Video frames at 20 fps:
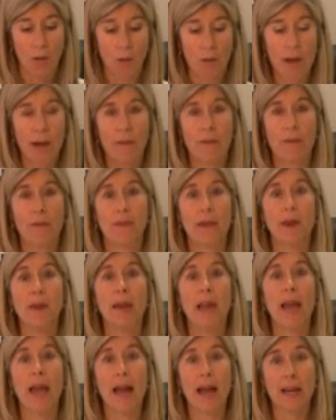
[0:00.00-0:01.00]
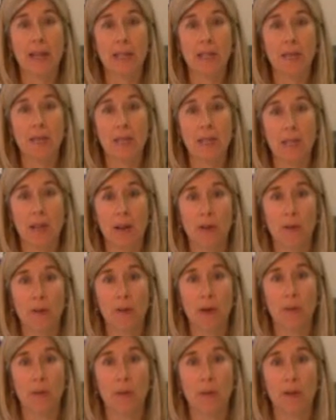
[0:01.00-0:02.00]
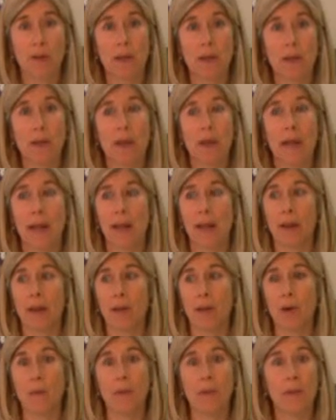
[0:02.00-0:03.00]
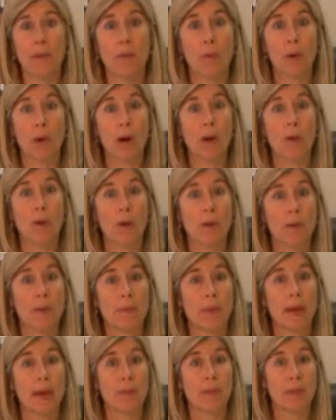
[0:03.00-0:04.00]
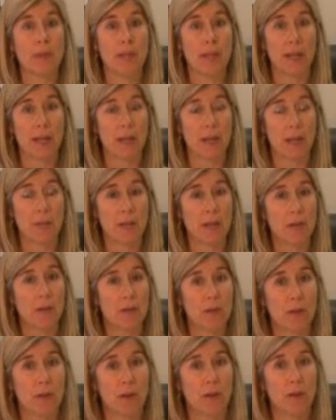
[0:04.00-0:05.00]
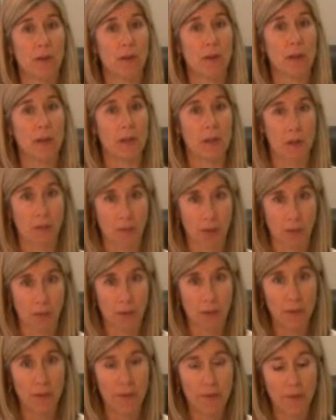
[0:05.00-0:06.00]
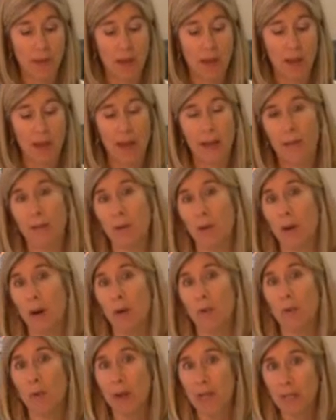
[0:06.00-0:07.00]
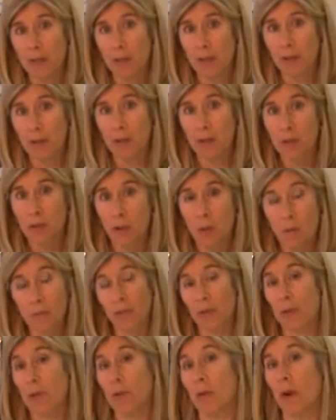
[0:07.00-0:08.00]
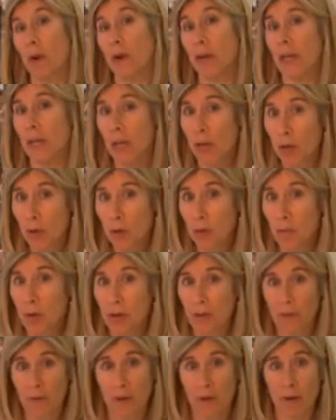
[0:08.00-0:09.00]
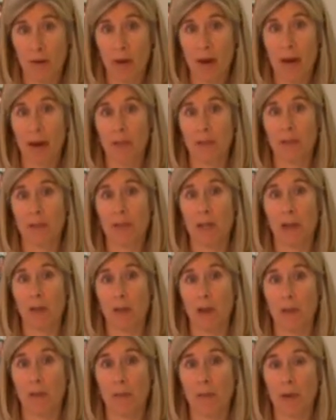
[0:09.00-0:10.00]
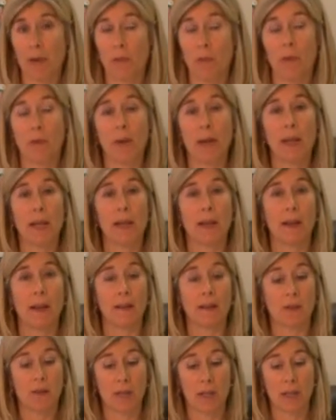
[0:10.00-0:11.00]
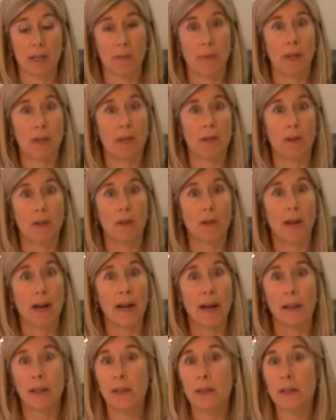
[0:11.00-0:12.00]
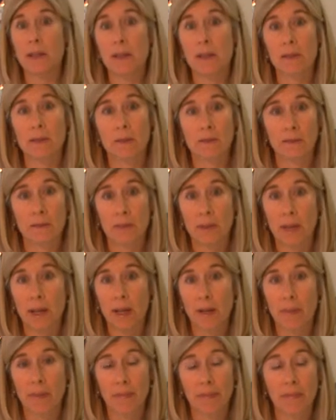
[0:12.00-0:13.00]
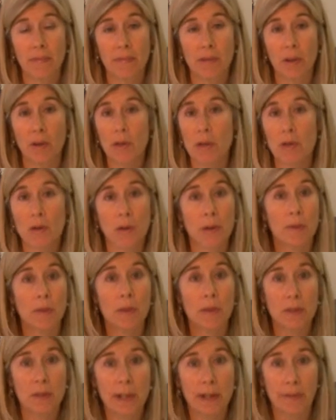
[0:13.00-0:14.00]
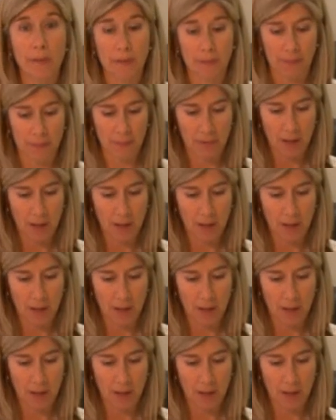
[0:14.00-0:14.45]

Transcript: We have a very active town government, and hopefully, we're all working behind the scenes to make your stay very enjoyable. And for our residents, hopefully, you already know we have a very active town government, and we're making, trying to make your island um, very enjoyable to live.